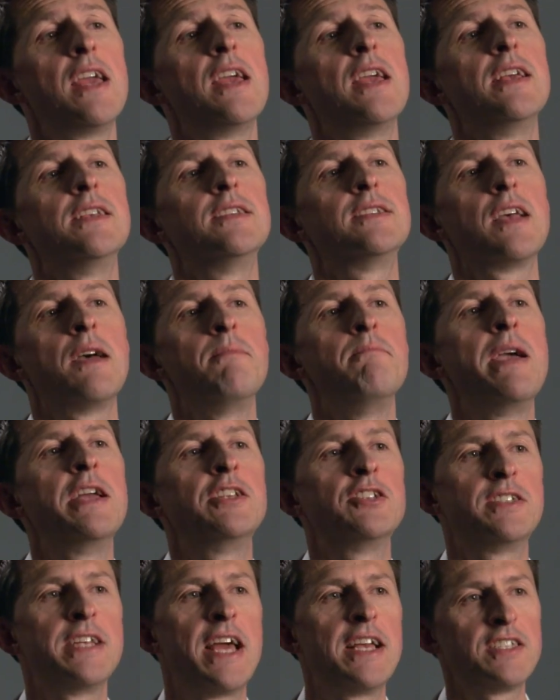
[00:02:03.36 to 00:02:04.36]
is a
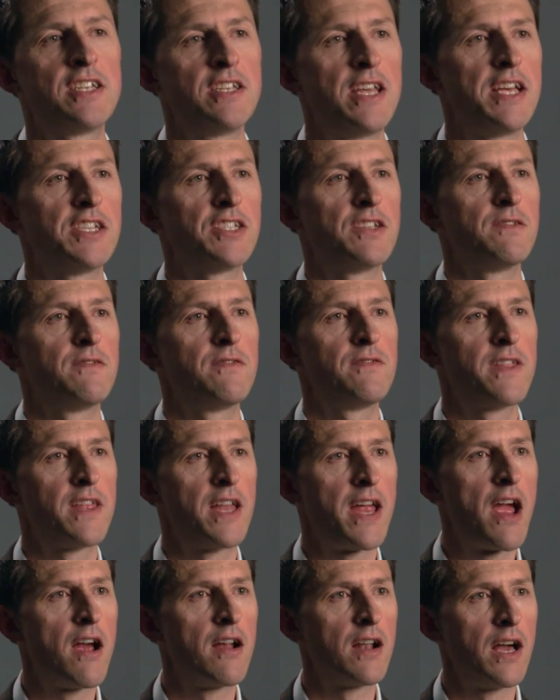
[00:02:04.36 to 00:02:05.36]
major destination for
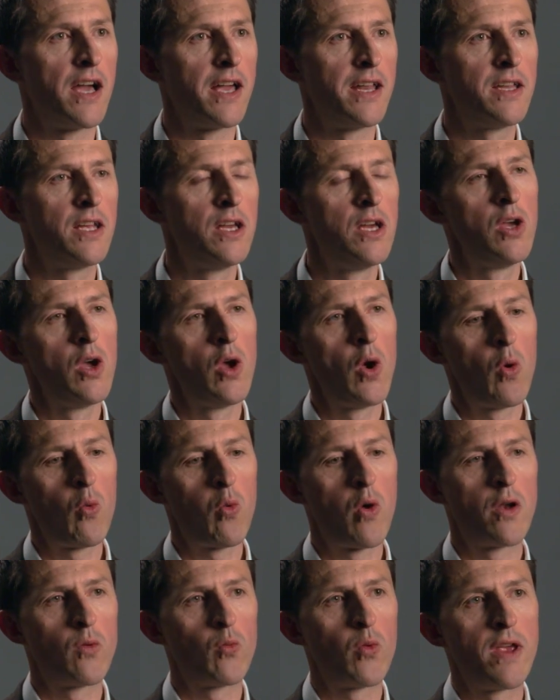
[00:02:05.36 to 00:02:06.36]
the airline.
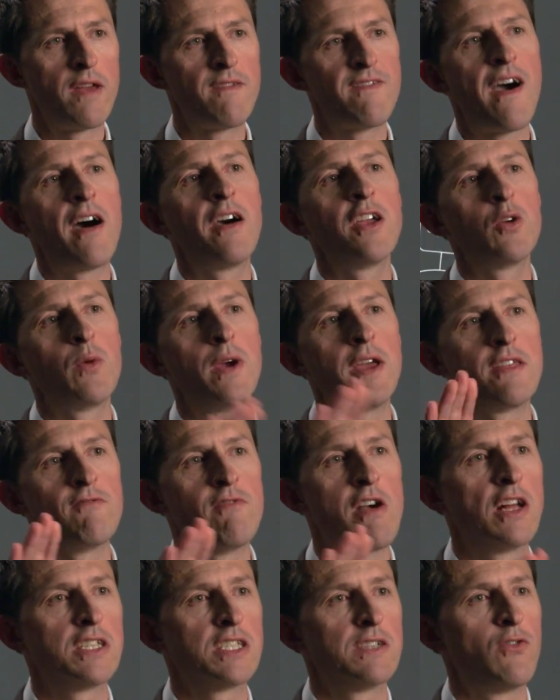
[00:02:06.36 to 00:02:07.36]
When we evaluate the
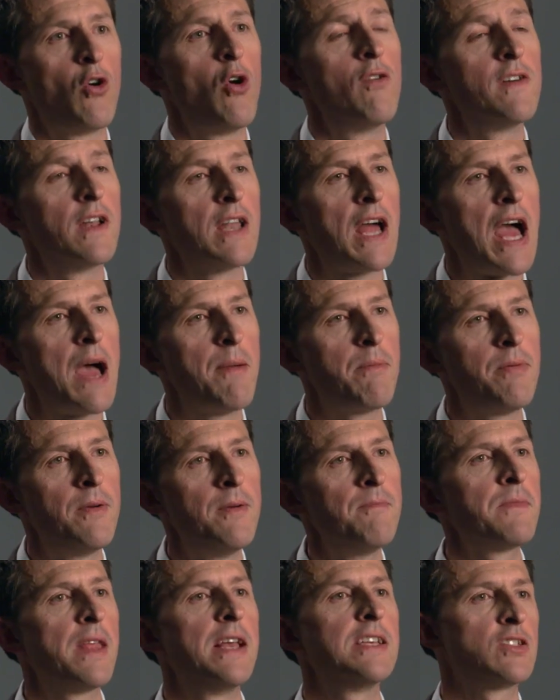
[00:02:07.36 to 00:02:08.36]
relative overlap,
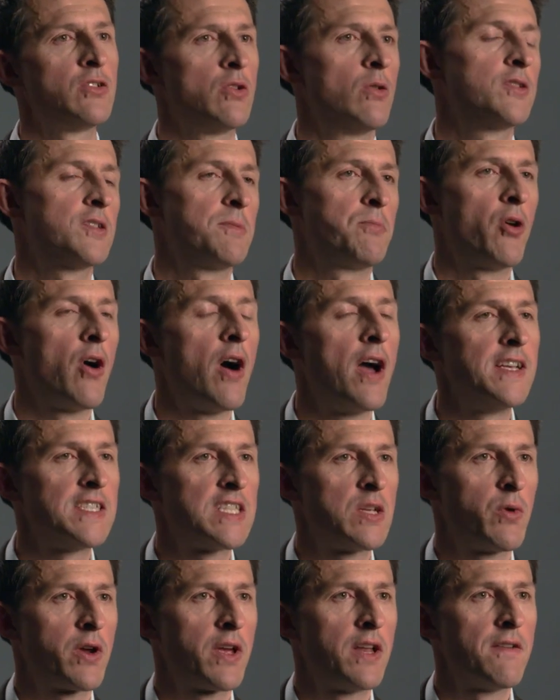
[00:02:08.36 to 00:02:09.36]
it's no surprise
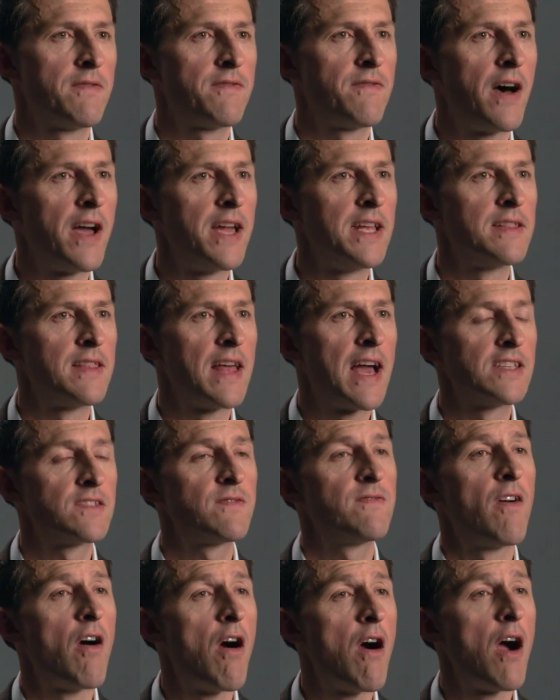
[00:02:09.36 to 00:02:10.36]
that we're going to find that's
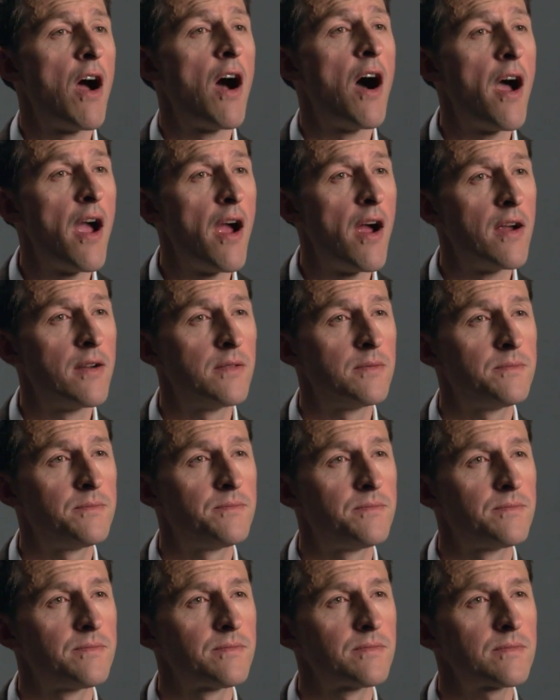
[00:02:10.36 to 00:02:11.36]
far higher.
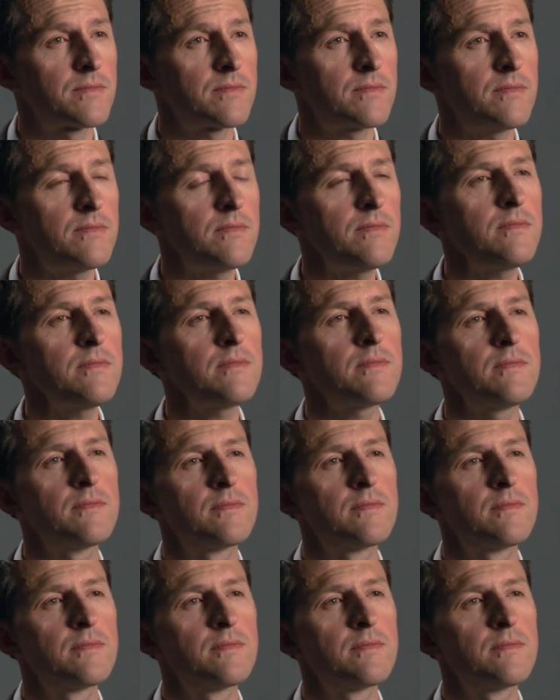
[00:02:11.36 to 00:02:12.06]
So the key here